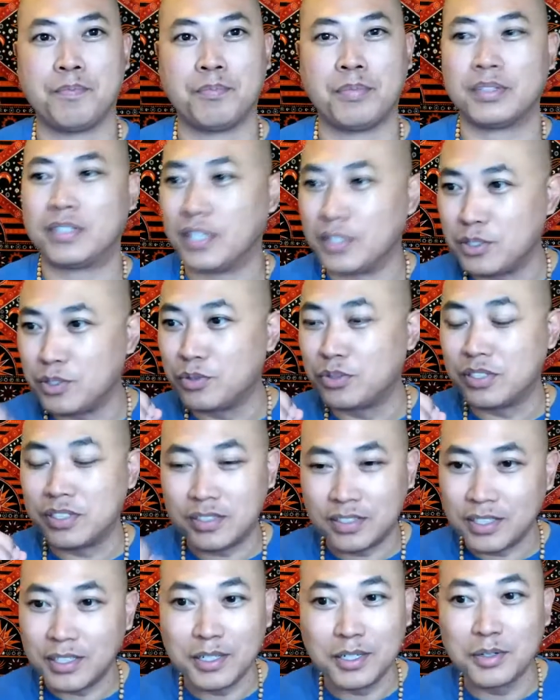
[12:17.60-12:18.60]
But then you
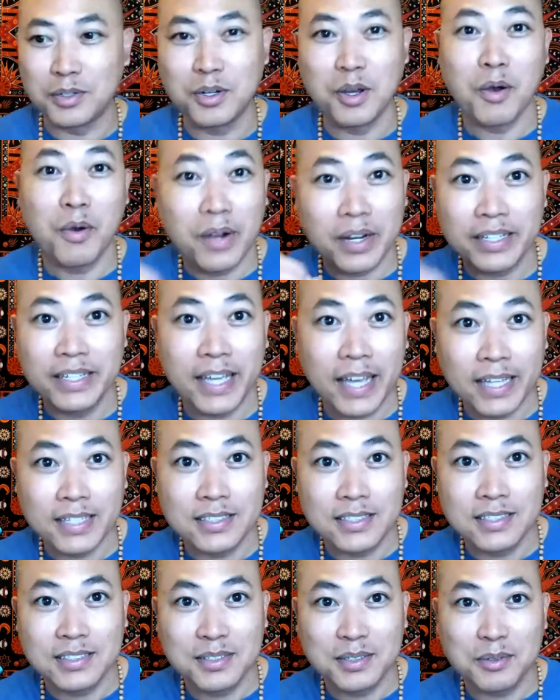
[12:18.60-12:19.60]
still go
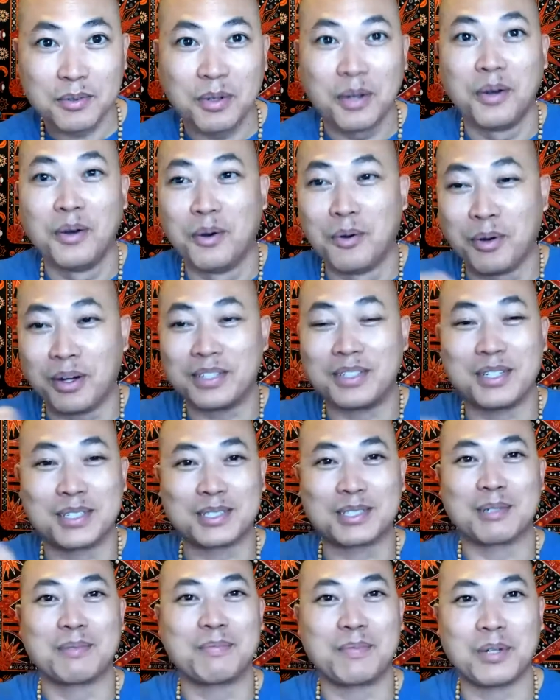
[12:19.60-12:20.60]
against what you're
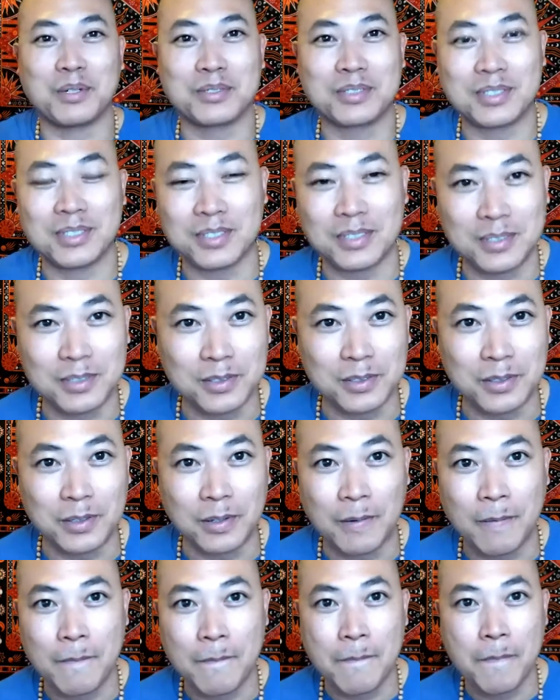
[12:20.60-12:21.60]
supposed to
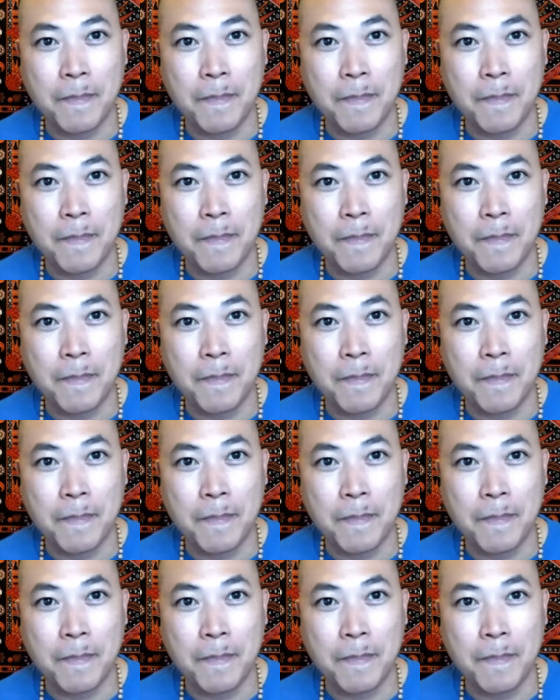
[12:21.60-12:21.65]
do.